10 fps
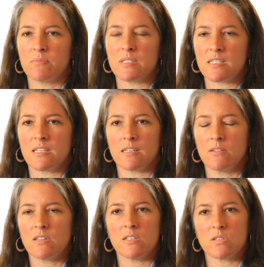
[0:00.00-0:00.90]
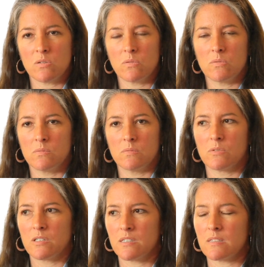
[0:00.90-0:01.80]
by saying, okay, so
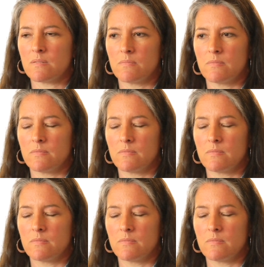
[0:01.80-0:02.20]
we're going to